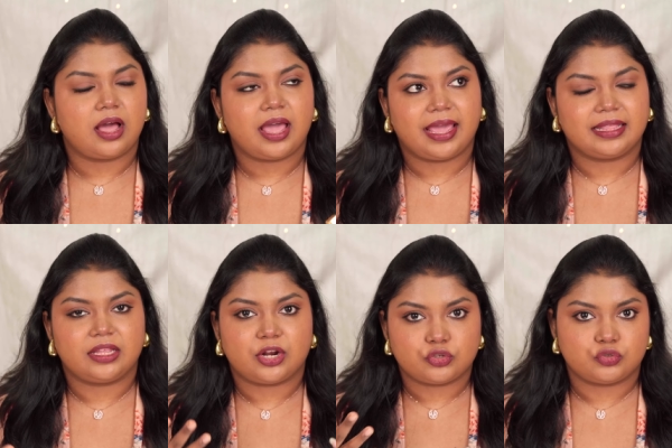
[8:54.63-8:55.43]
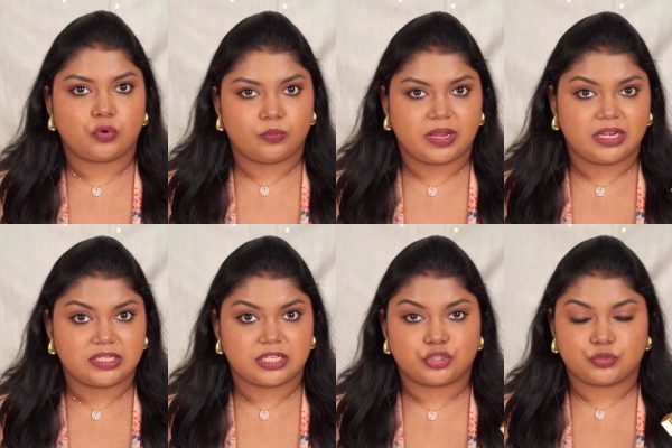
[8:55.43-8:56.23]
And there are so many
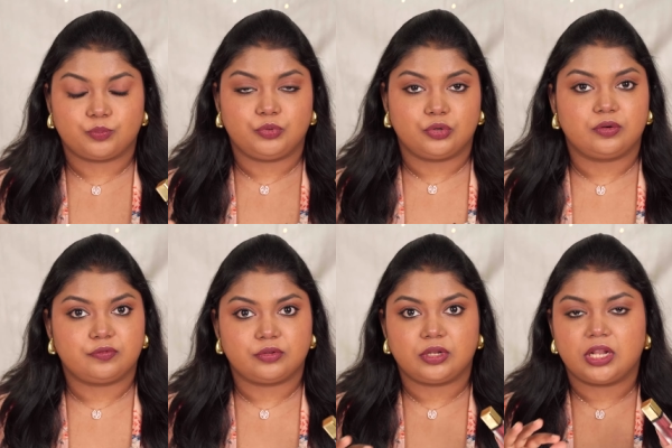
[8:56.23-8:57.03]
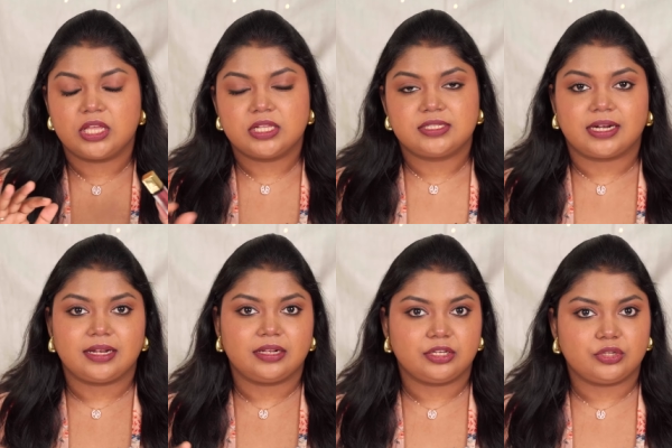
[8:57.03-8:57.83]
such beautiful,
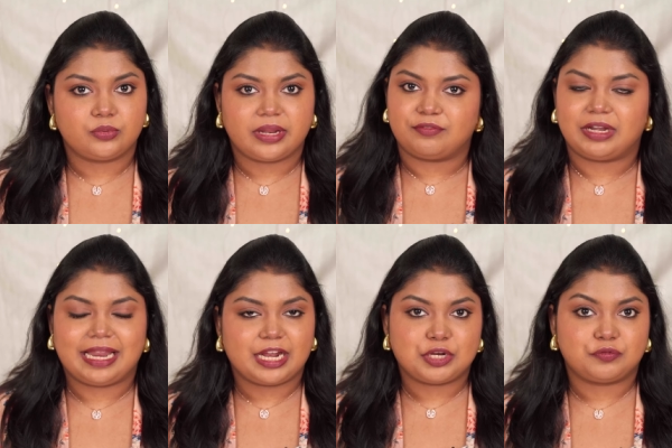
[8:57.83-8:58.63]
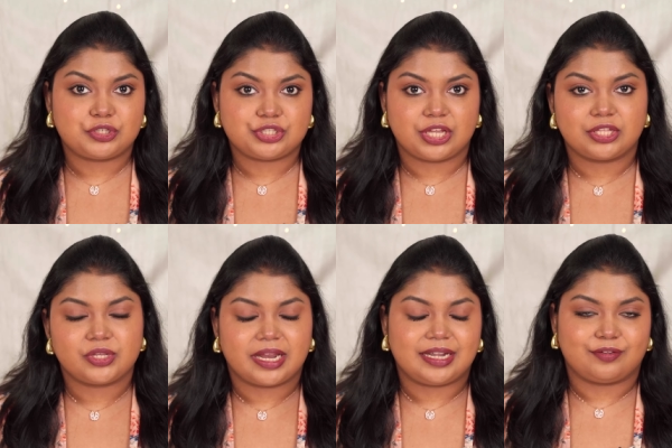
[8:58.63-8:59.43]
subtle nude everyday kind of a shades.
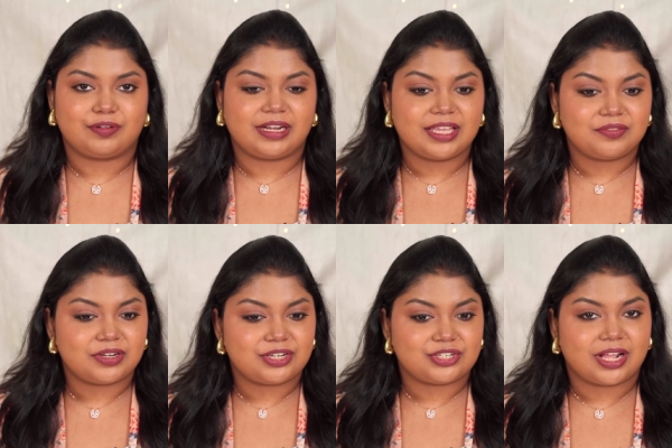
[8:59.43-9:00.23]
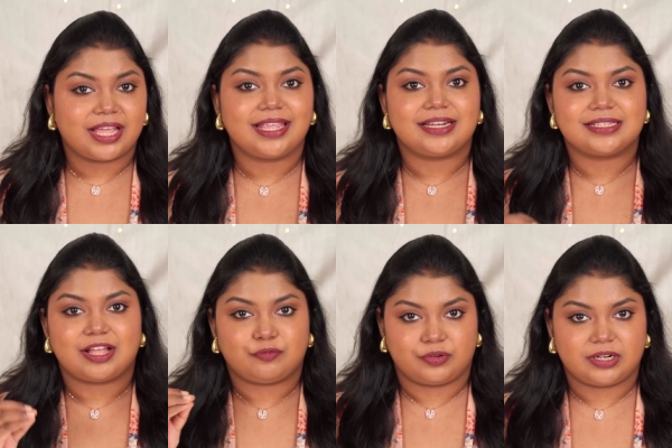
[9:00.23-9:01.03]
You can definitely give it a try. It is
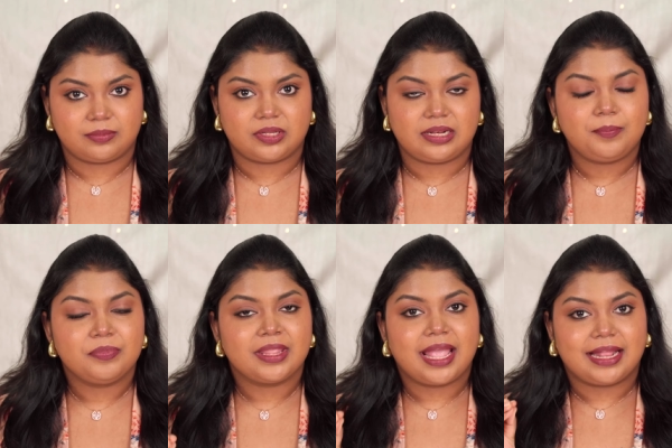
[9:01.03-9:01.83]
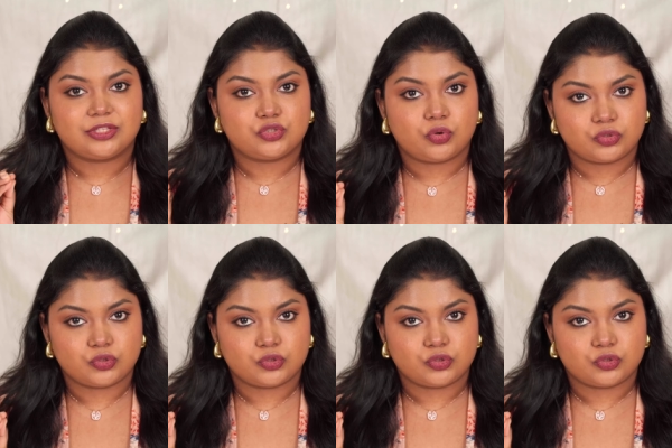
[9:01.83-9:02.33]
affordable and so